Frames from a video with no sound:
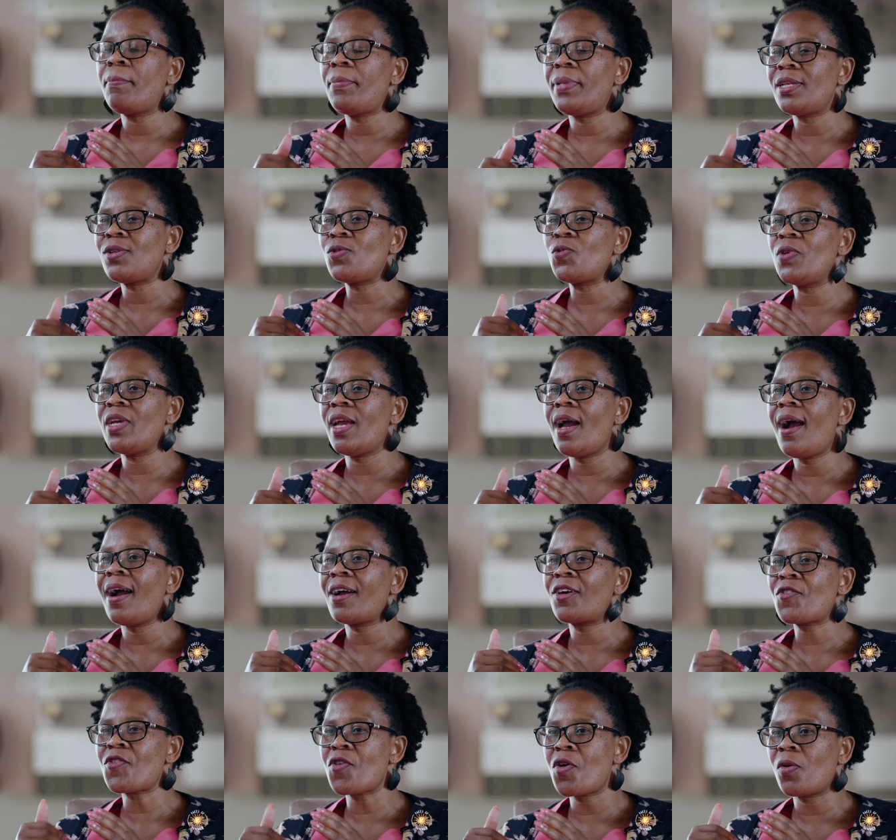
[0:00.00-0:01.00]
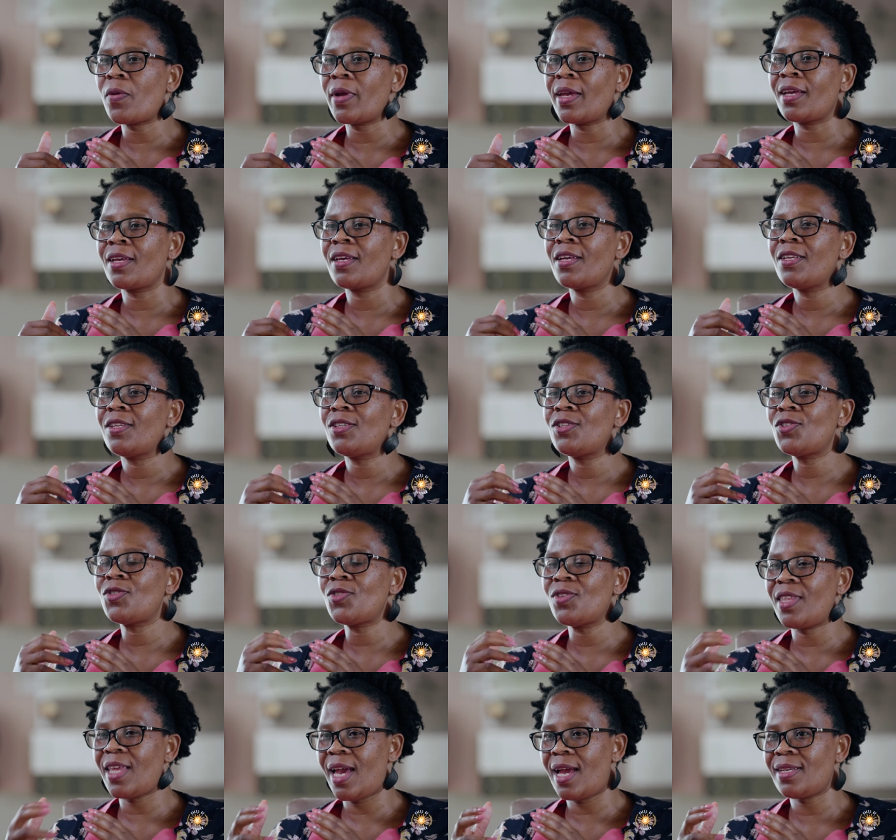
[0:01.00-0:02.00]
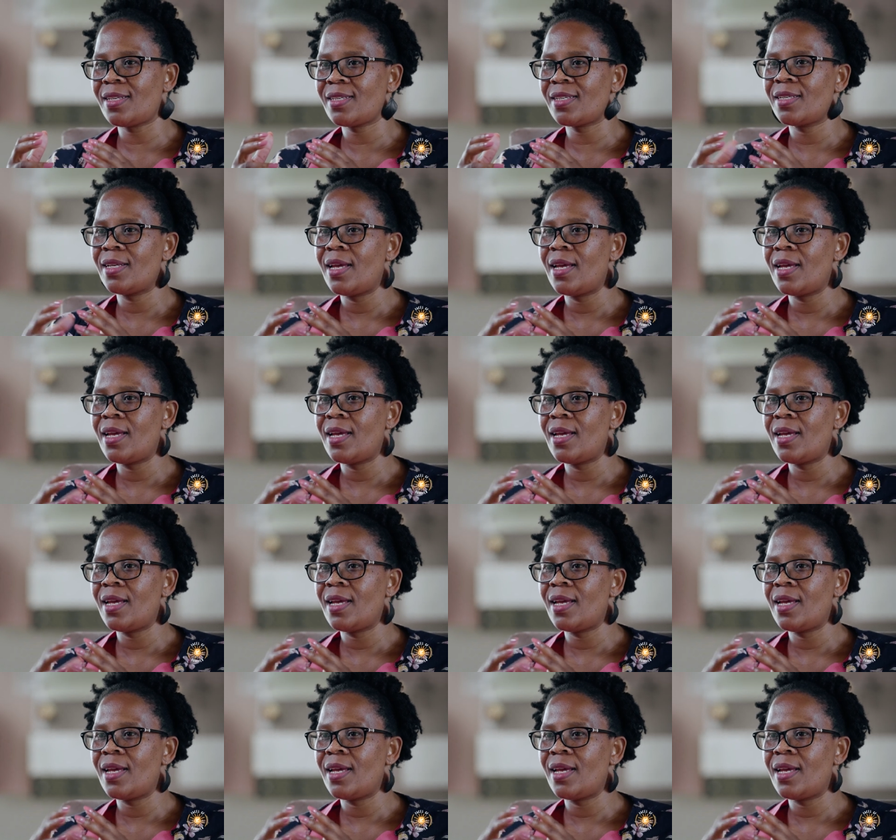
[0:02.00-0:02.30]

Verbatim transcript: But we are growing to that.